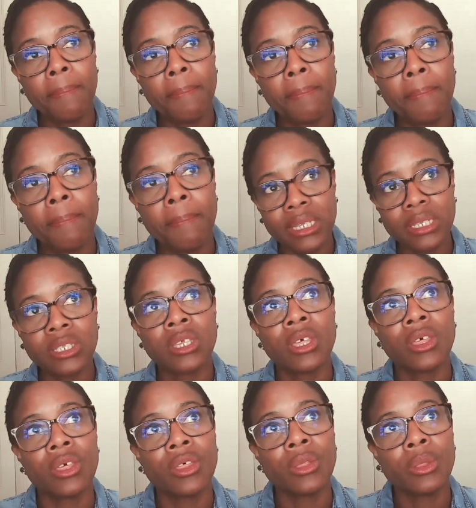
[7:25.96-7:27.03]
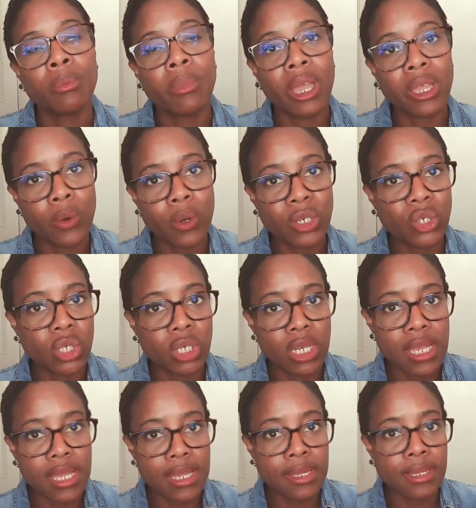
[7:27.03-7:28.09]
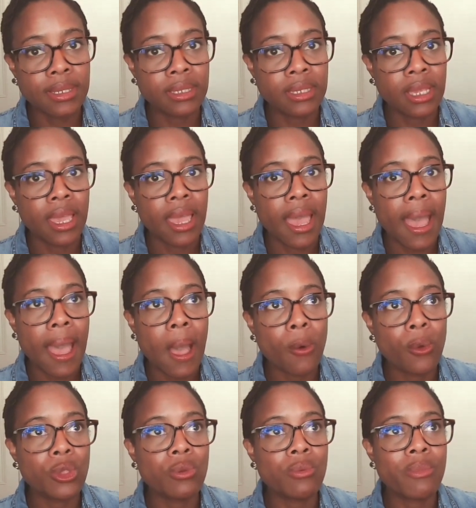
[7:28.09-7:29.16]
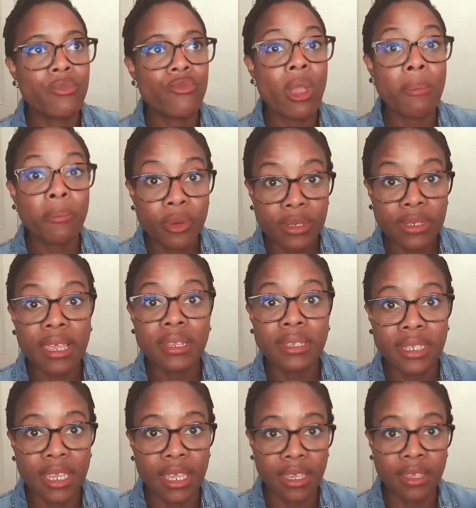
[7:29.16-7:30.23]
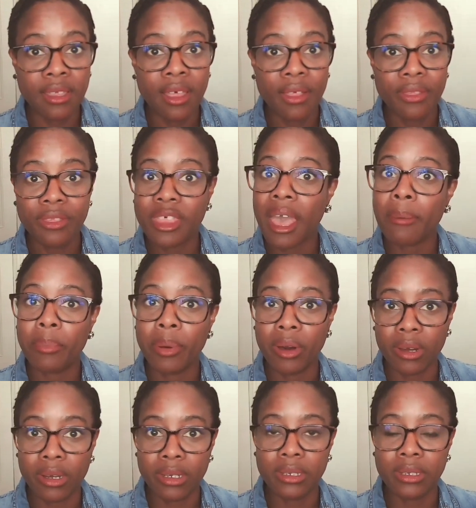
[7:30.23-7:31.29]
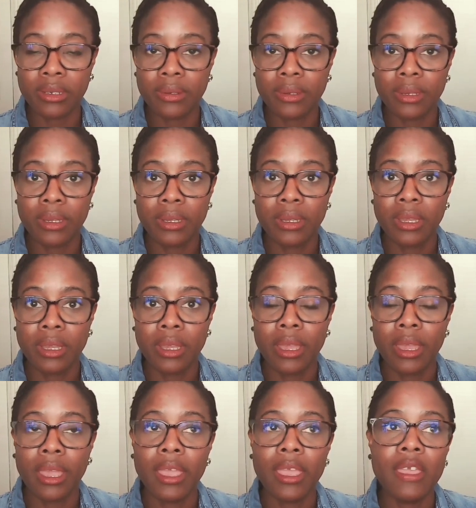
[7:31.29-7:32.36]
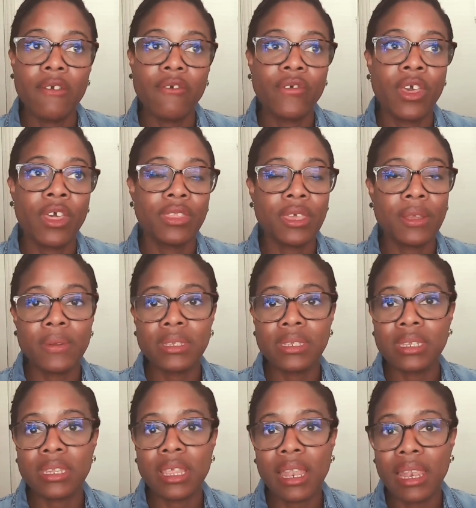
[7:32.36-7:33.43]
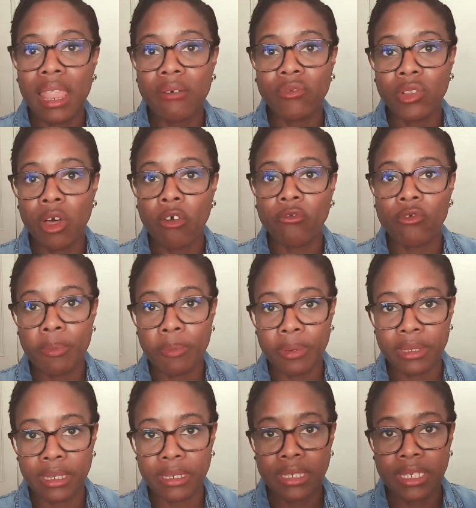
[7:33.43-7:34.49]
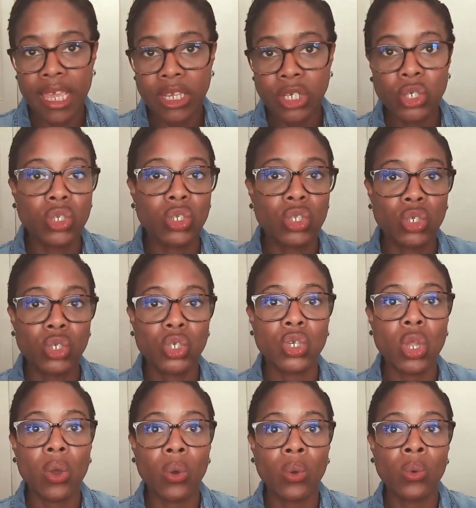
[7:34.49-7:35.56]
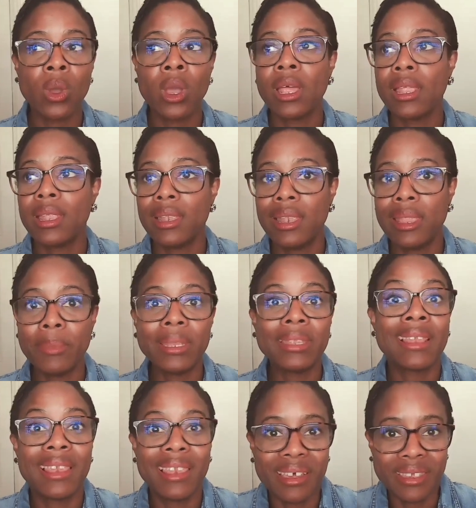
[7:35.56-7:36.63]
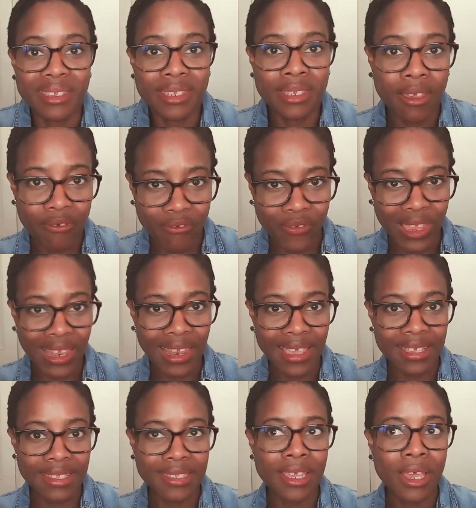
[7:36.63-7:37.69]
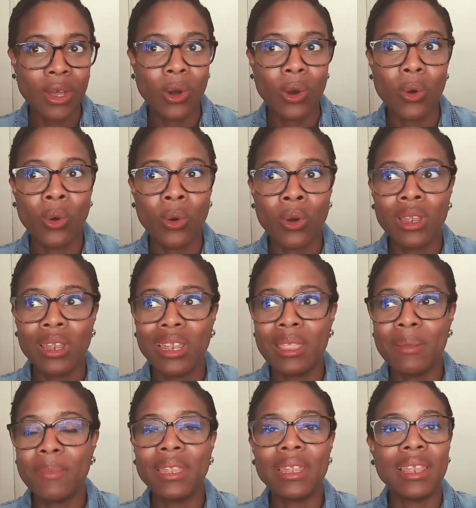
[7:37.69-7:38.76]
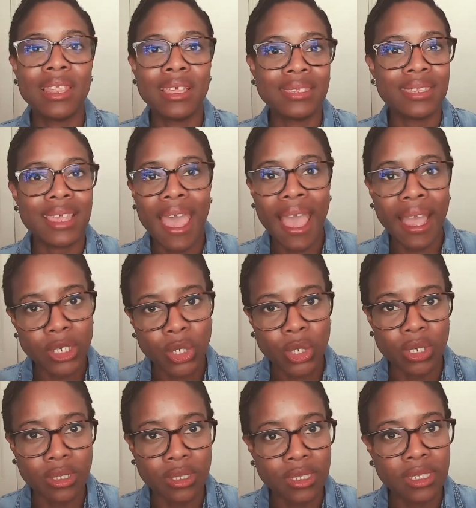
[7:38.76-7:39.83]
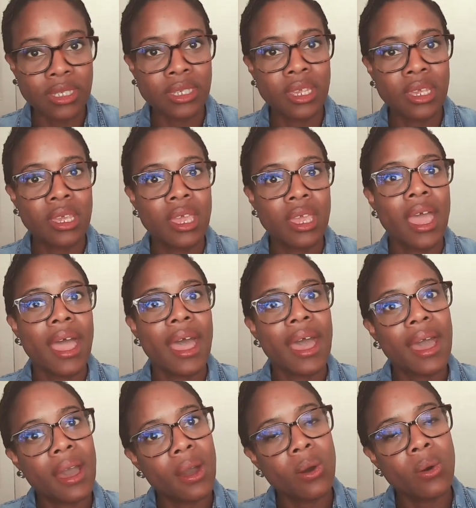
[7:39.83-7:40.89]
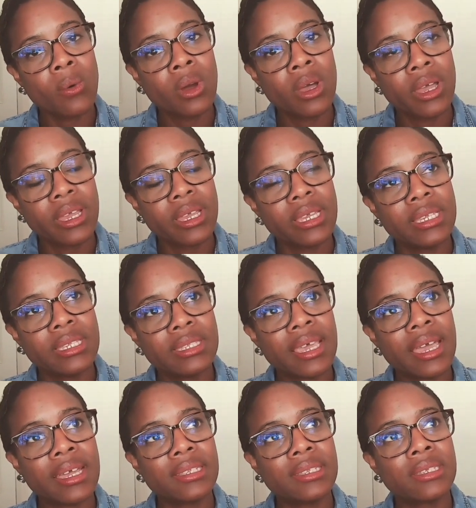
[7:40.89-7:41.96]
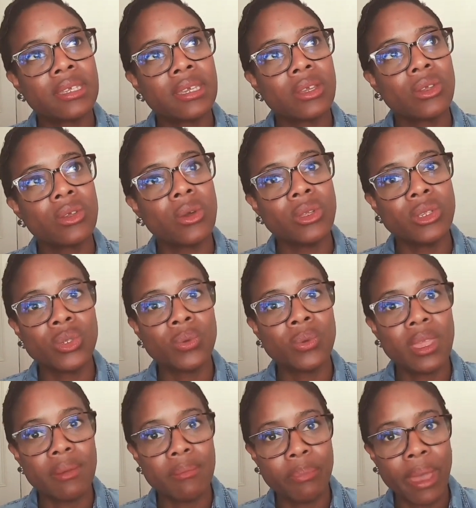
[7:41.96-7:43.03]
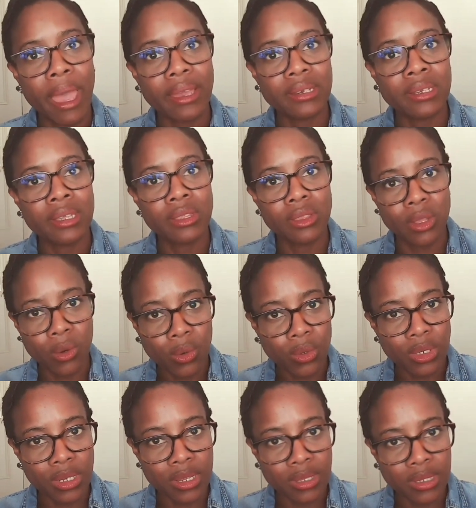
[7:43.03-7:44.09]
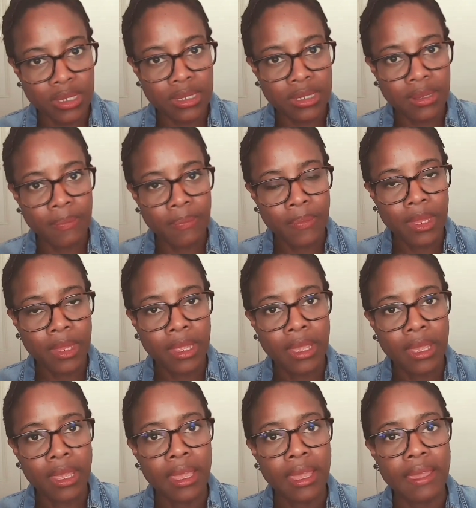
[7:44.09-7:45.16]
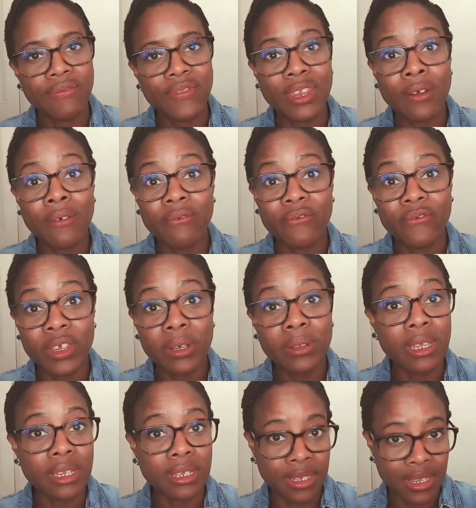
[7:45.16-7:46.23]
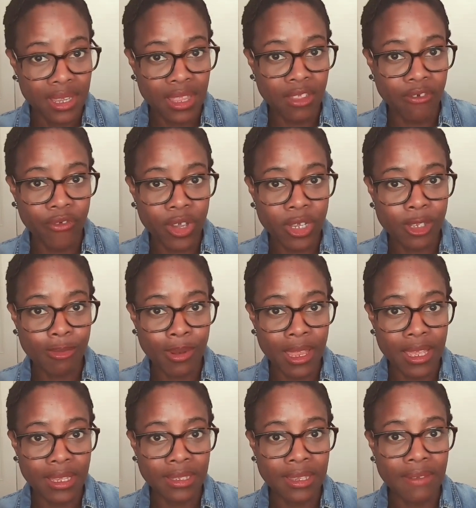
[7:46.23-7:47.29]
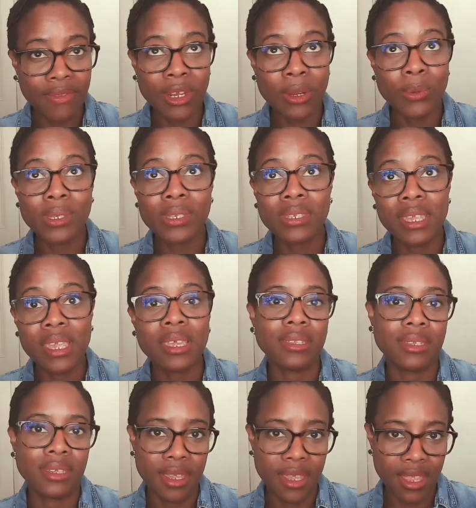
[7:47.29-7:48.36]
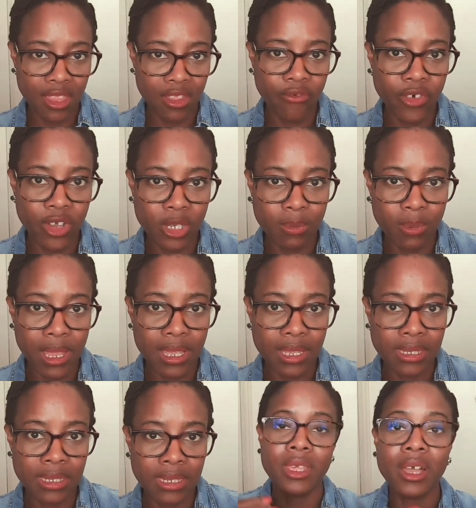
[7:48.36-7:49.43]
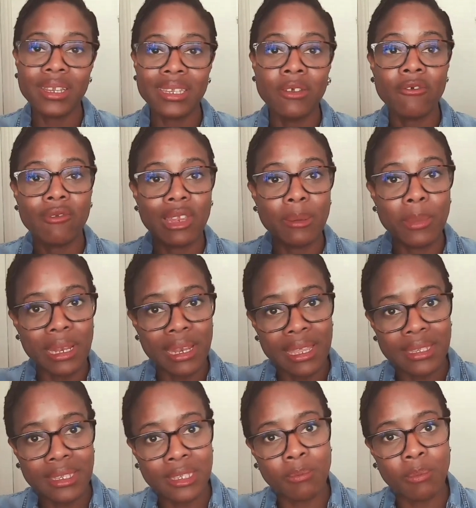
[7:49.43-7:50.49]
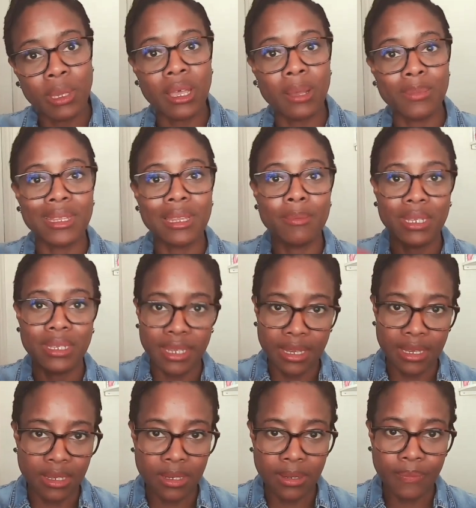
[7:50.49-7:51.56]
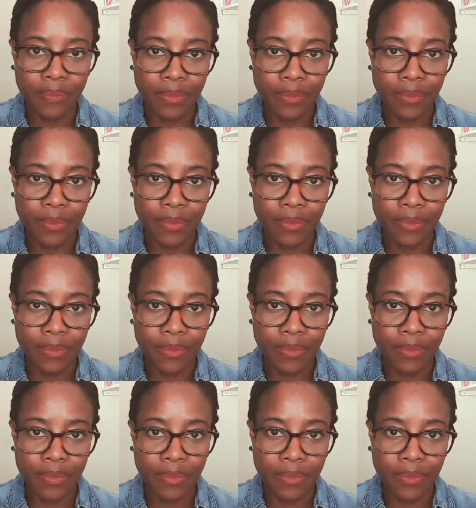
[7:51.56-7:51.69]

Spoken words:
But my question is, how are you representing that part? If there isn't a level of representation to show limitless feelings or limitless actions, how is that going to impact the audience? If they don't feel it in the first place, if they don't see it in the first place, the idea of limitless becomes limited.